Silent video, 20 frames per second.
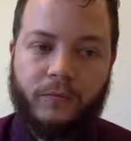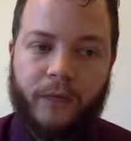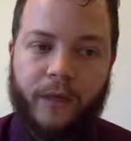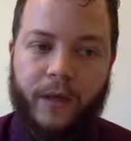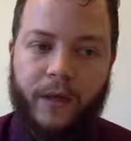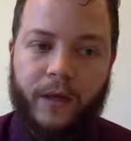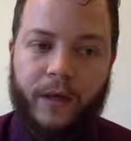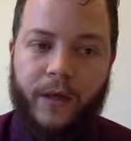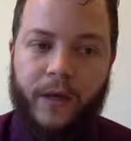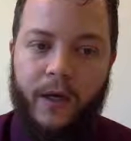
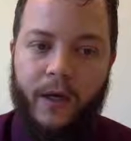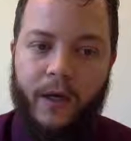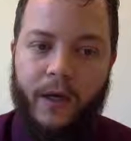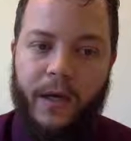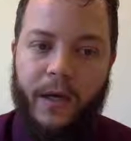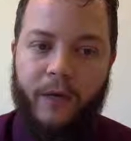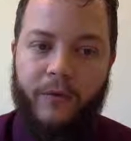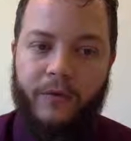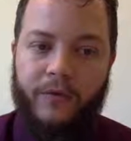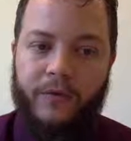Right?
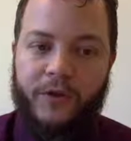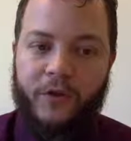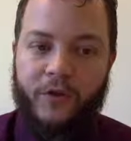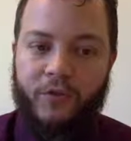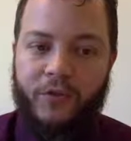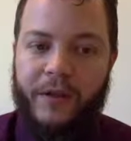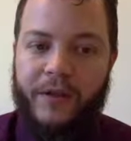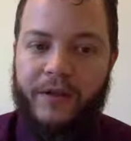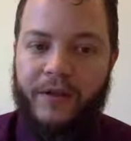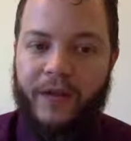Now, there's no
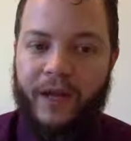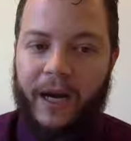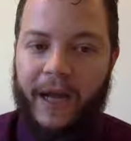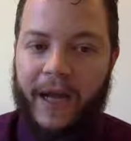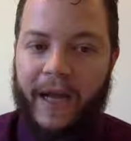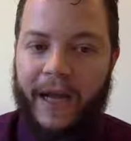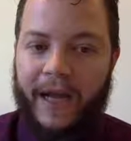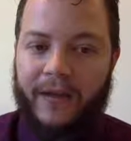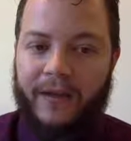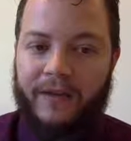reason that I
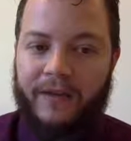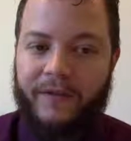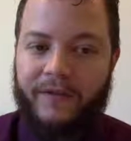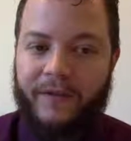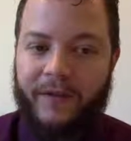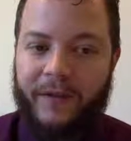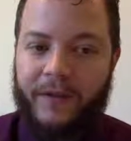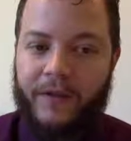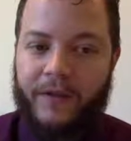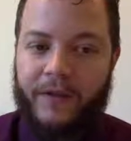had to
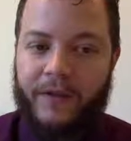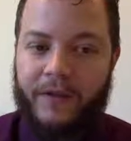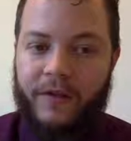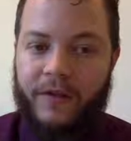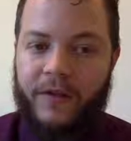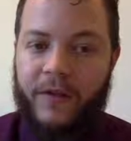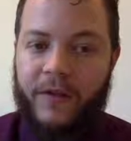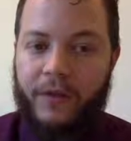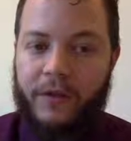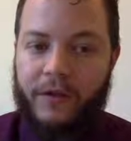define this as
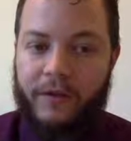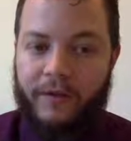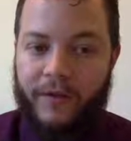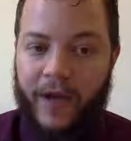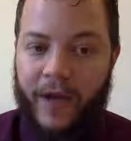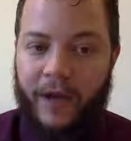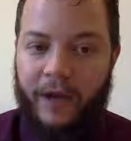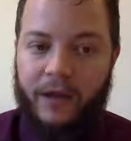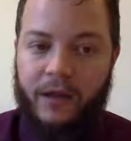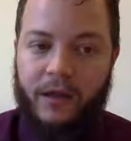sequence of
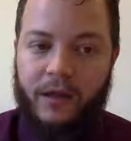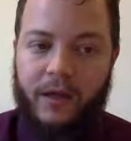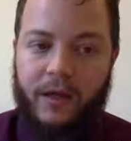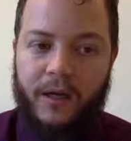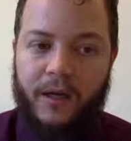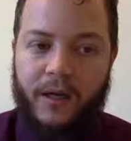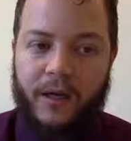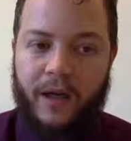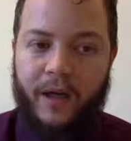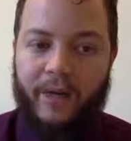x.
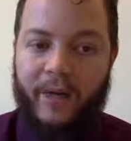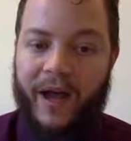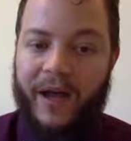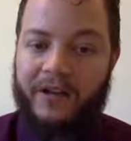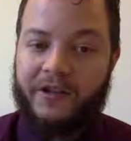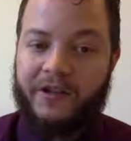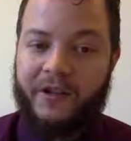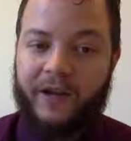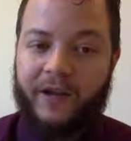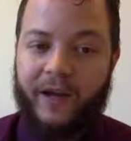
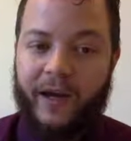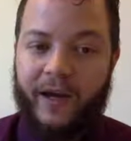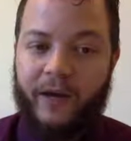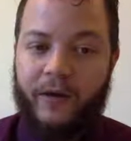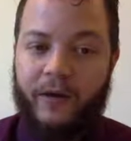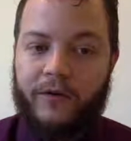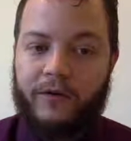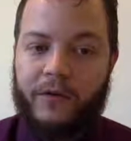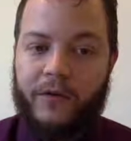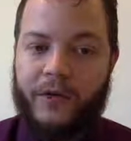Actually, I
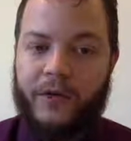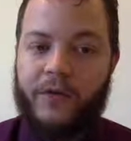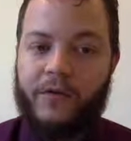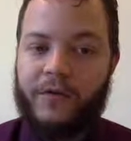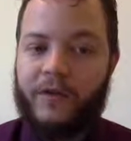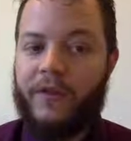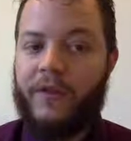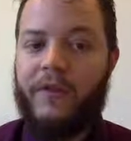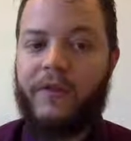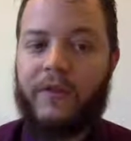could have just
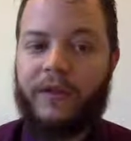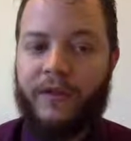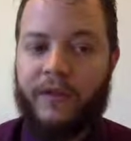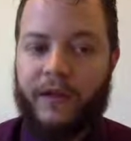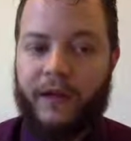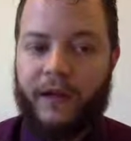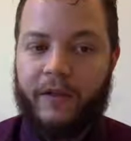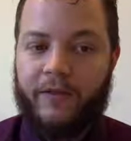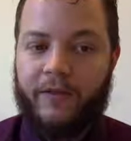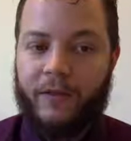used this
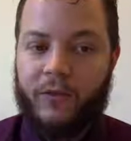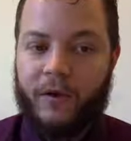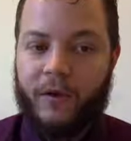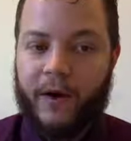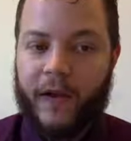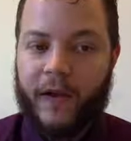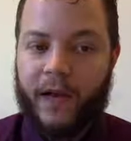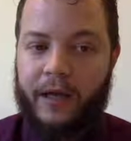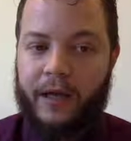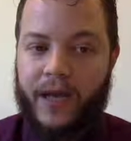syntax
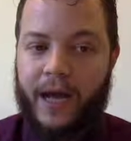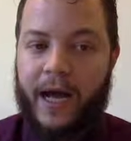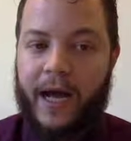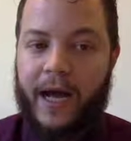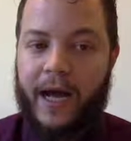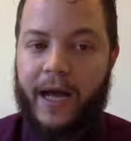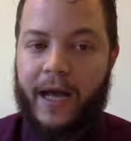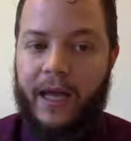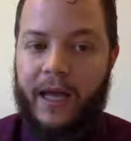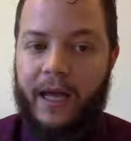for
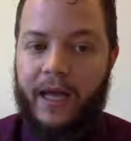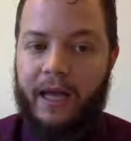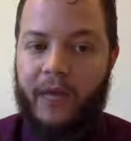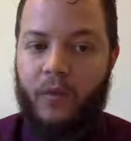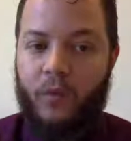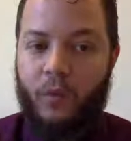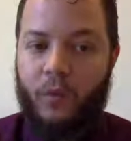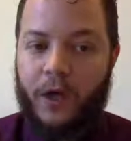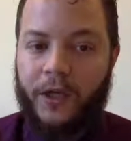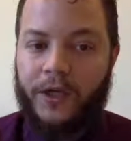xi
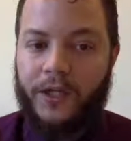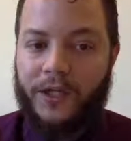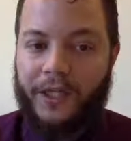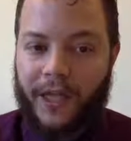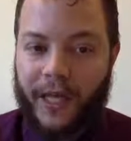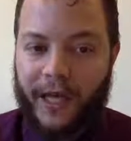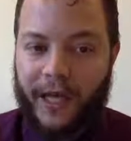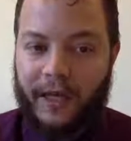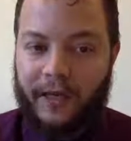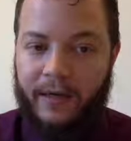in 1 to
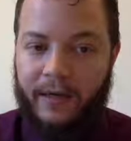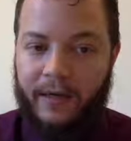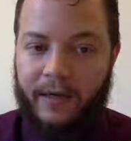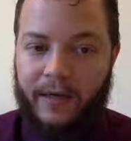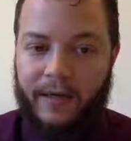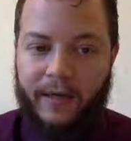10,